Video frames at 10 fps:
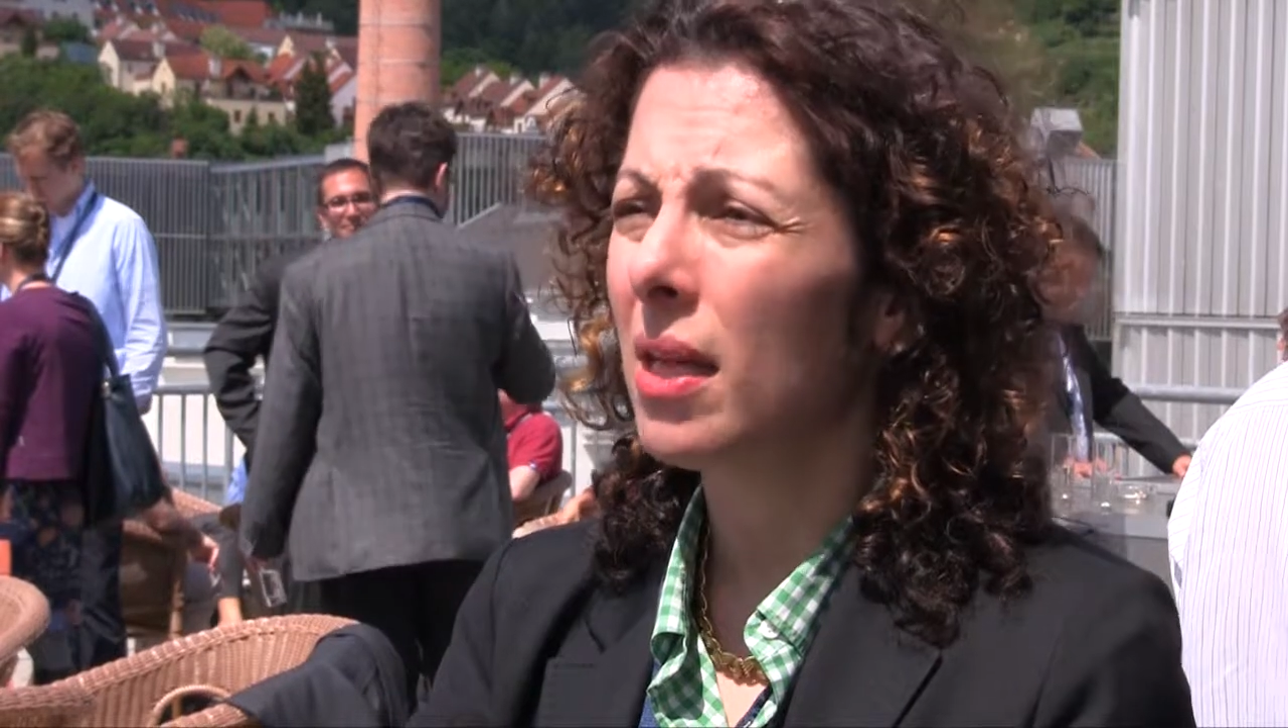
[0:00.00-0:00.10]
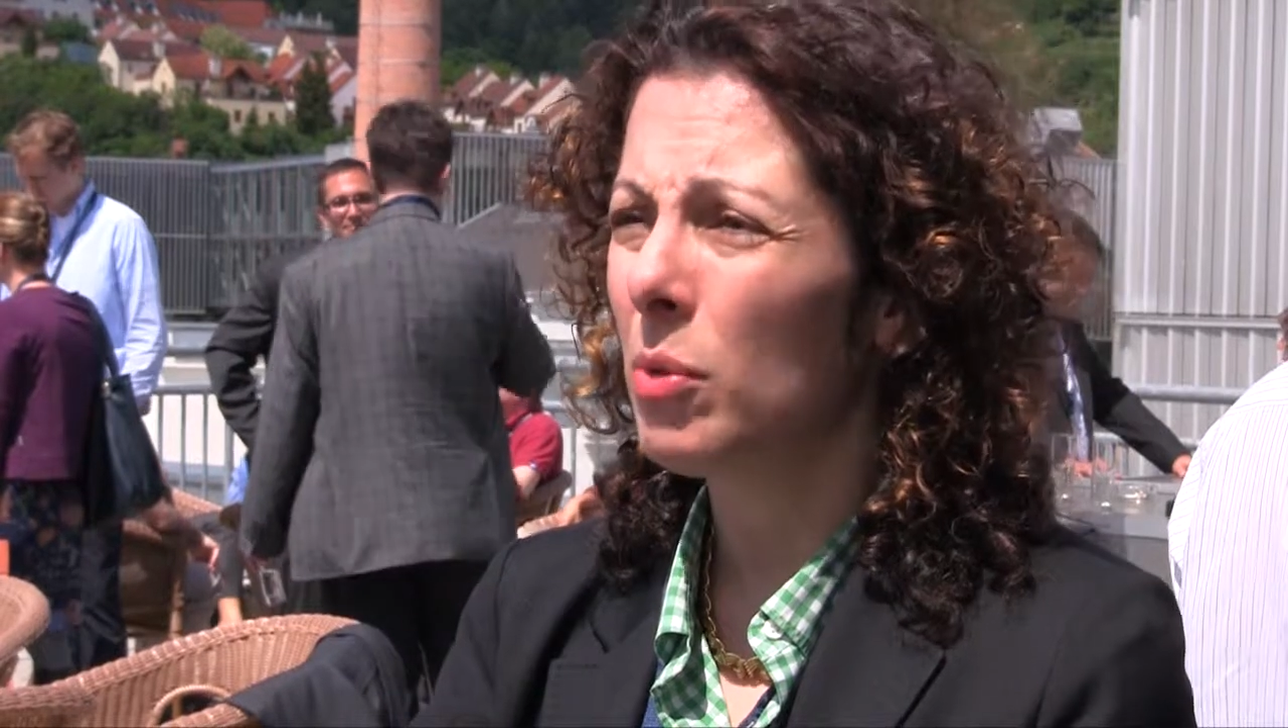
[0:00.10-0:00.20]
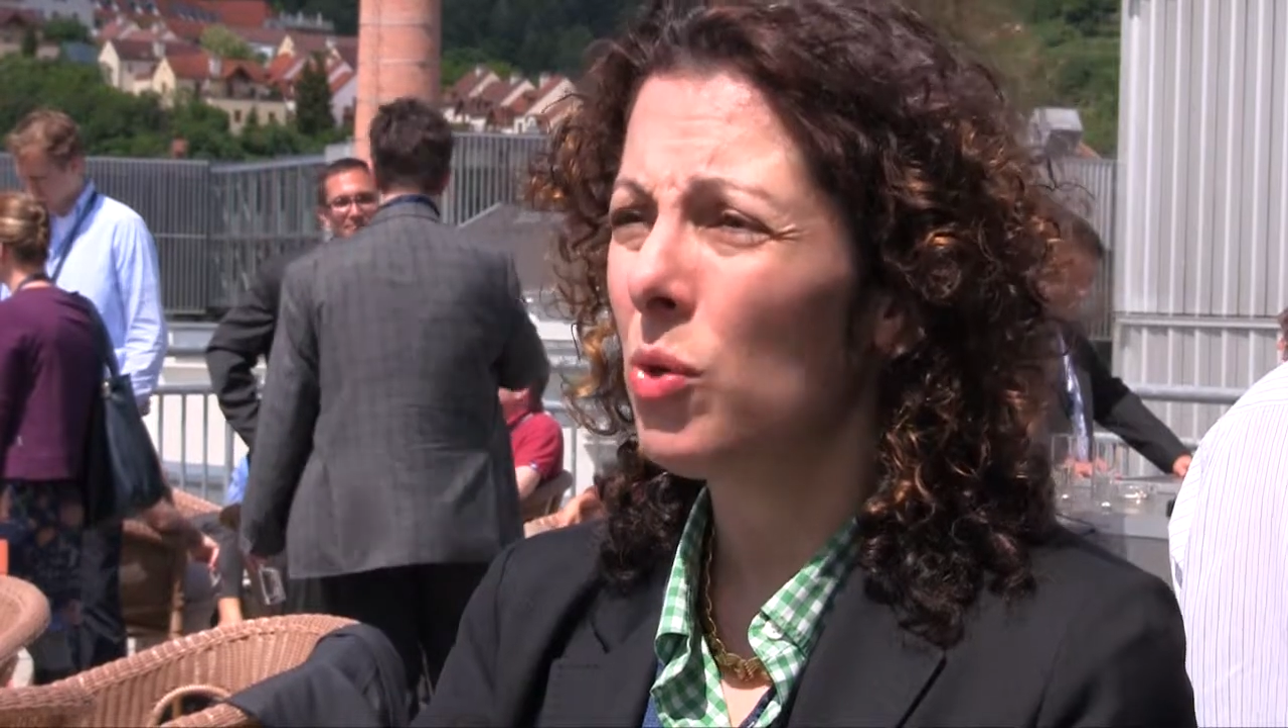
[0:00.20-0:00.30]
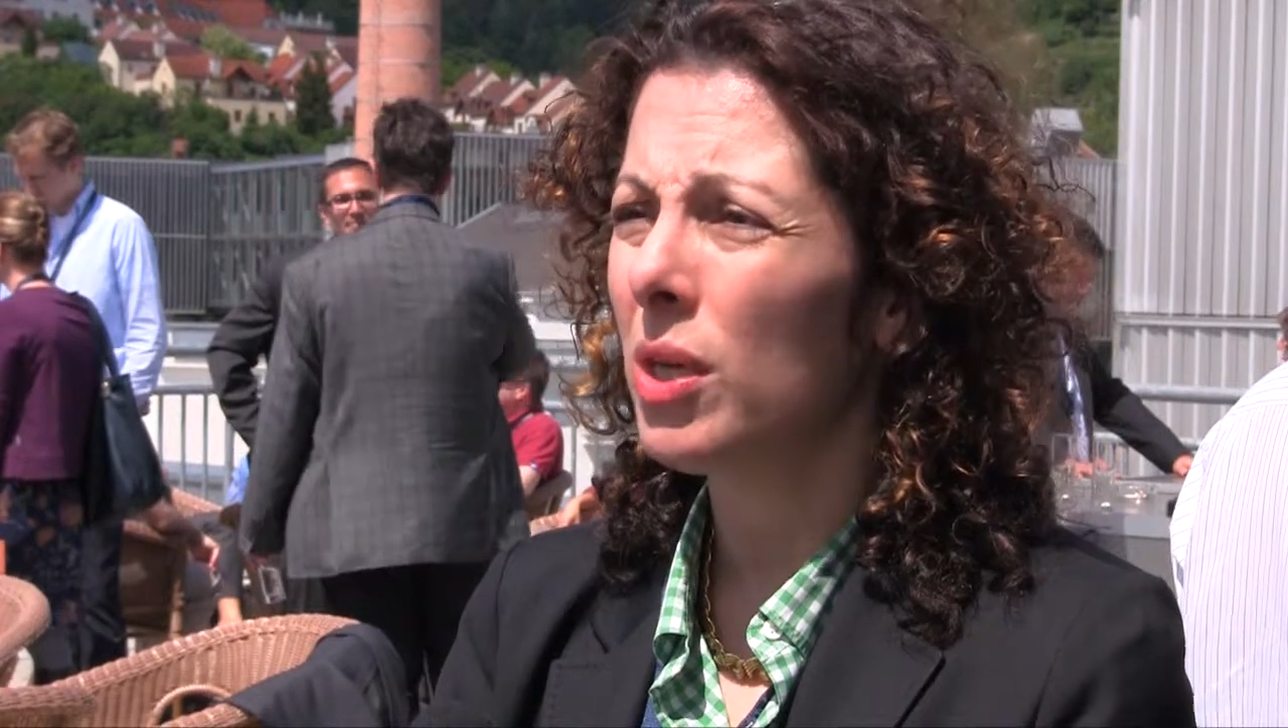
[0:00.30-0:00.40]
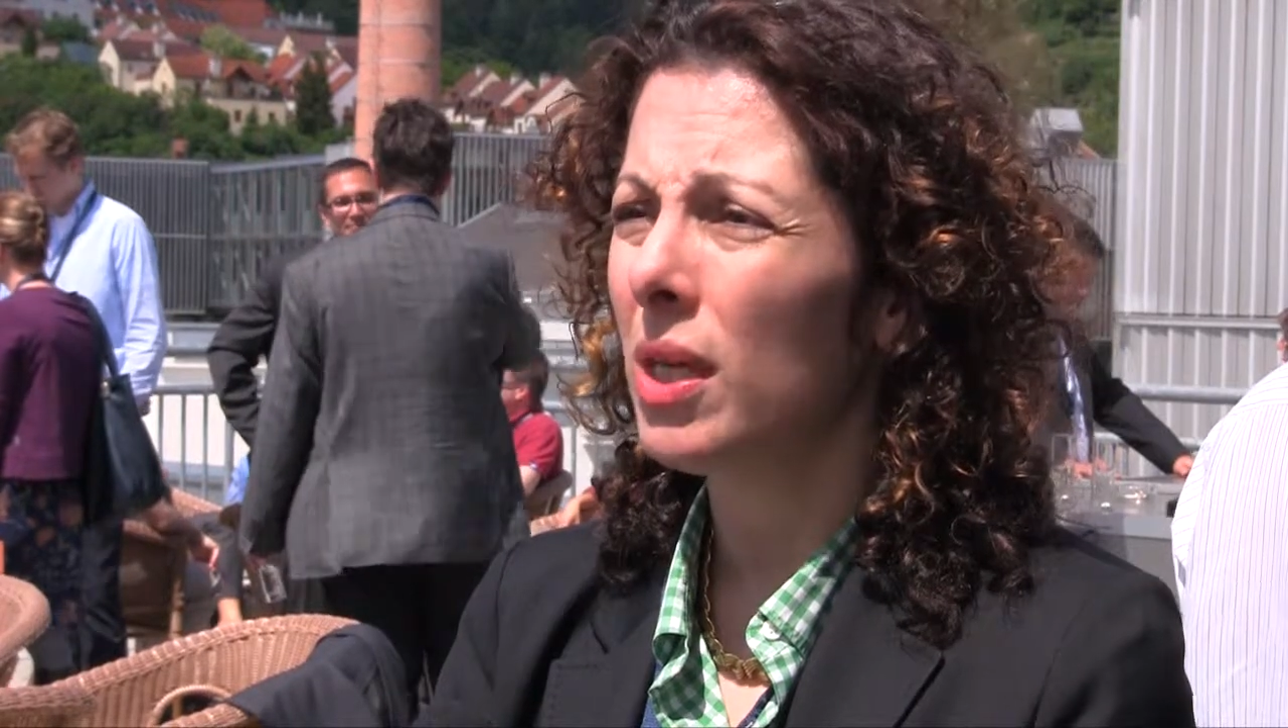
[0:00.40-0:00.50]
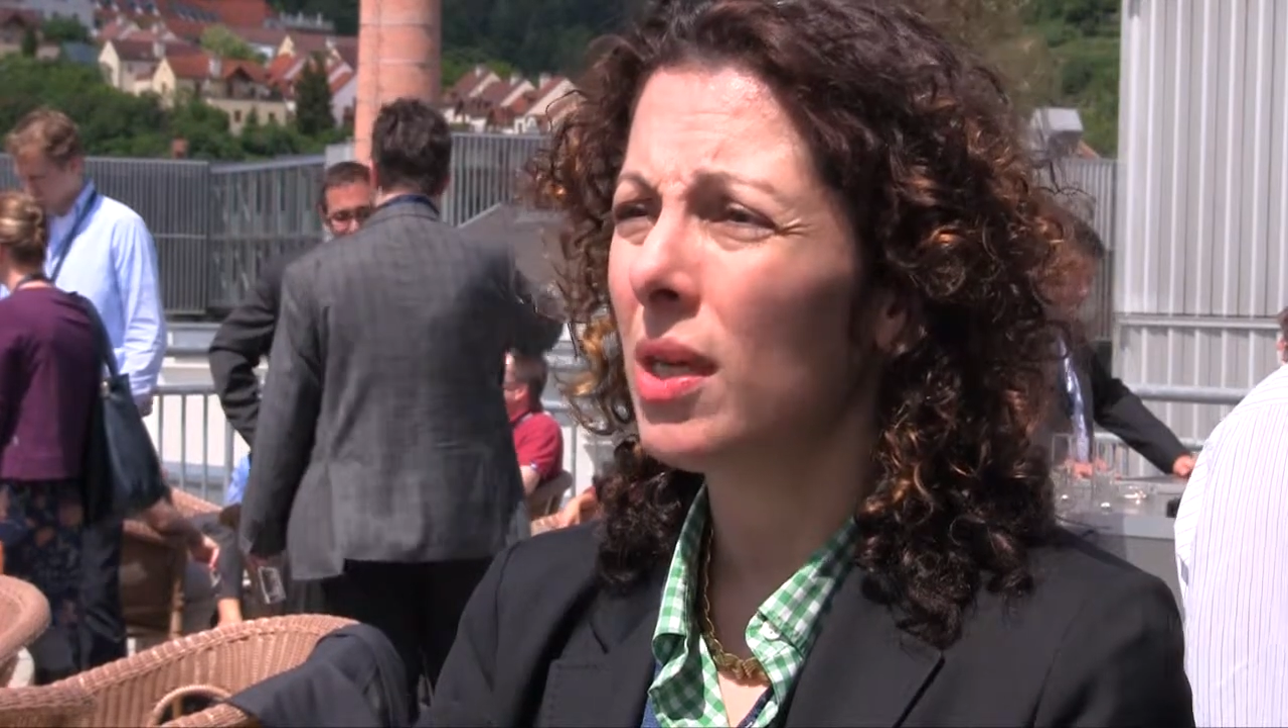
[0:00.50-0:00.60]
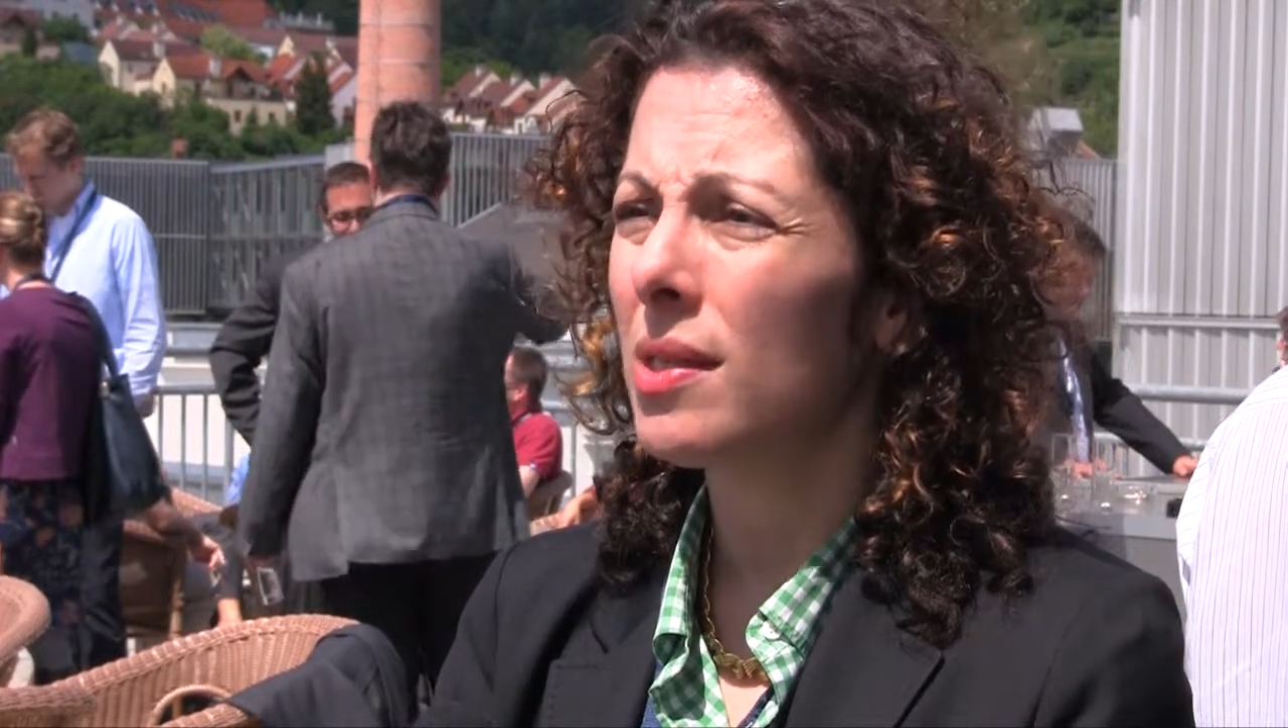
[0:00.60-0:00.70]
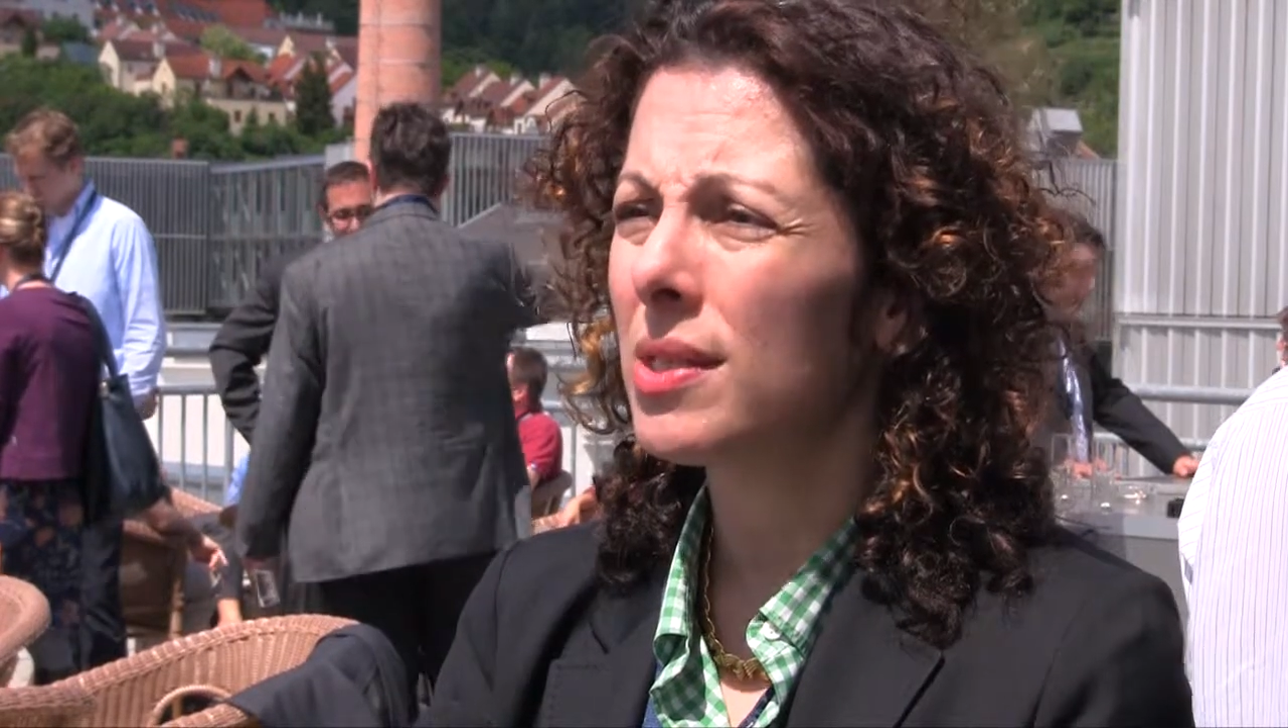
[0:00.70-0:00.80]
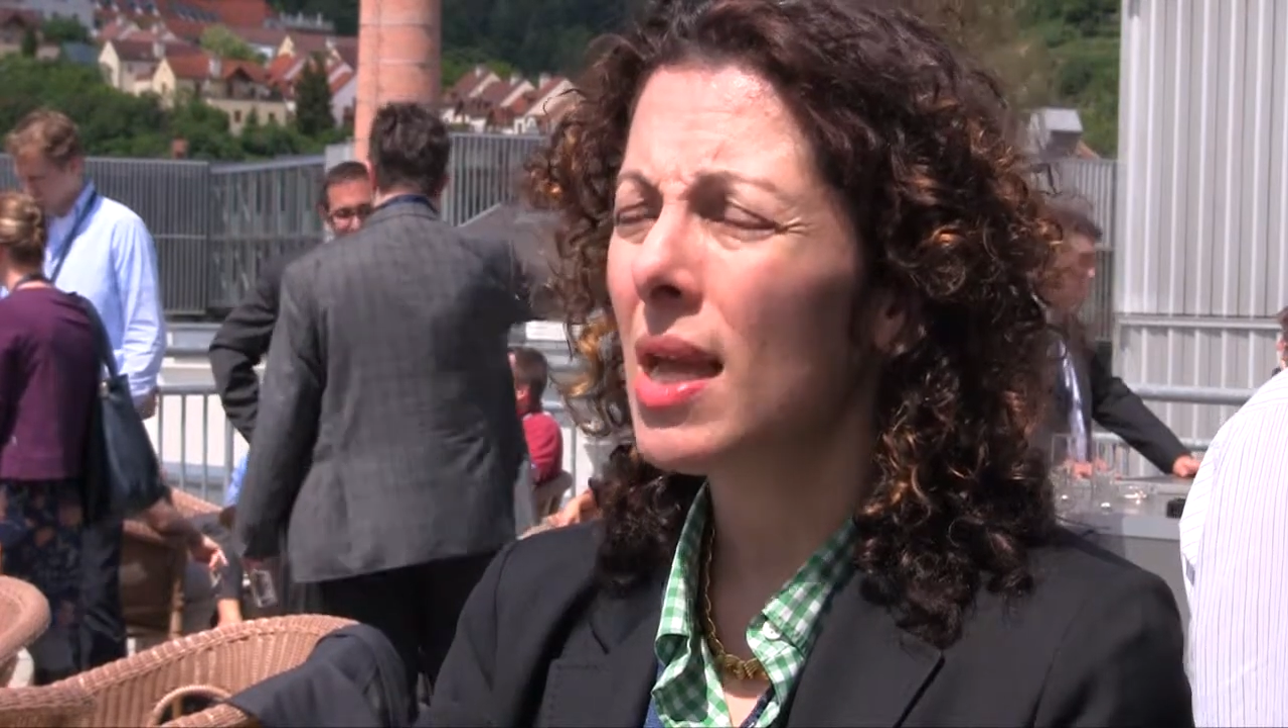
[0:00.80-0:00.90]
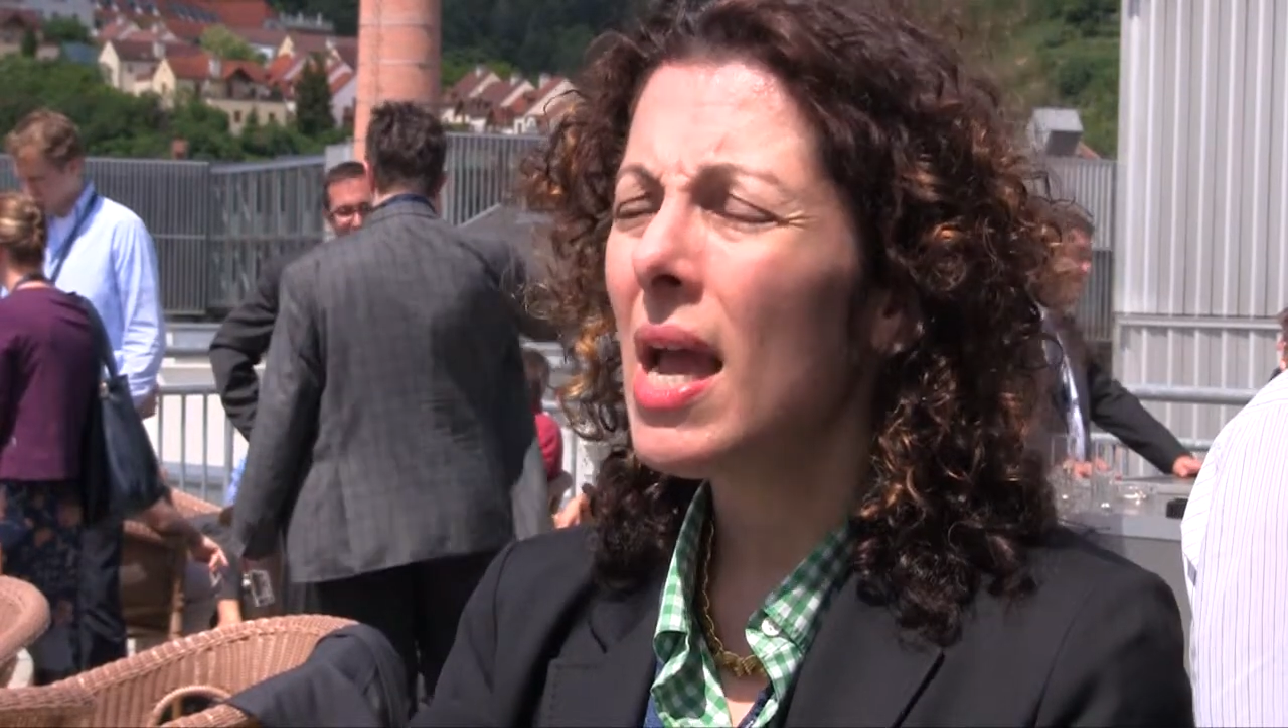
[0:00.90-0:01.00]

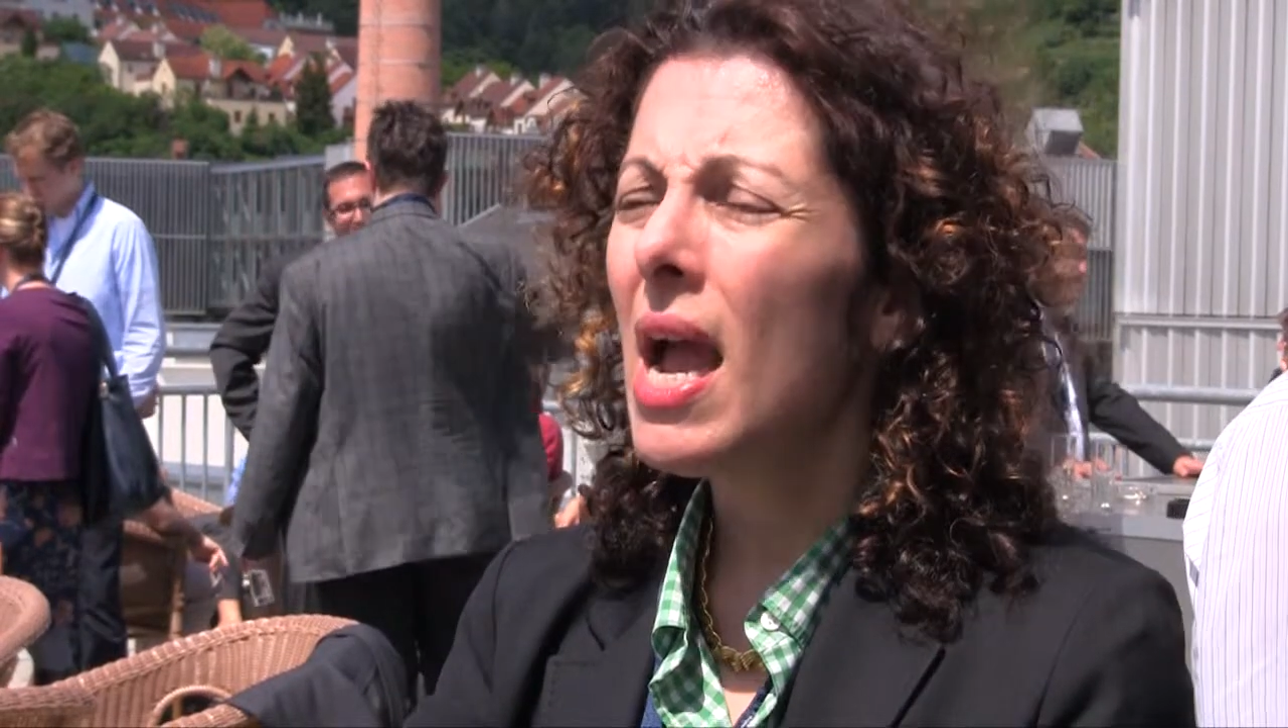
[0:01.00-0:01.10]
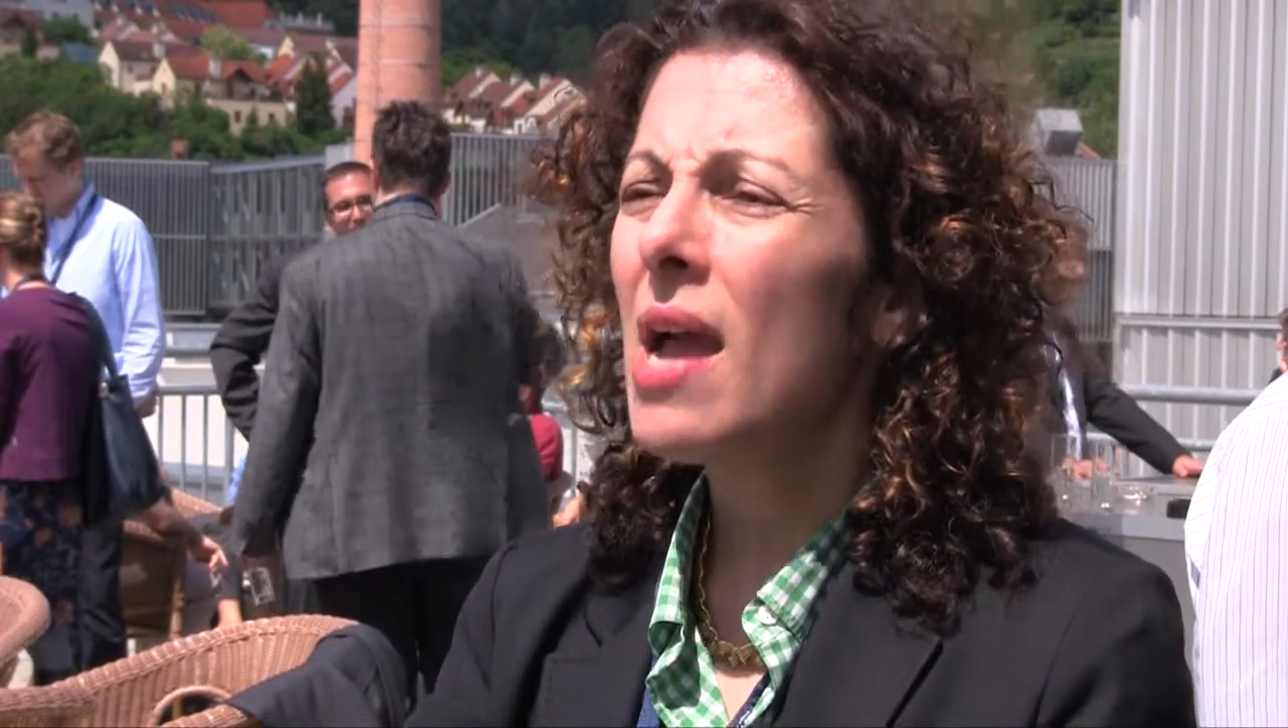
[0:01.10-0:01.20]
communities,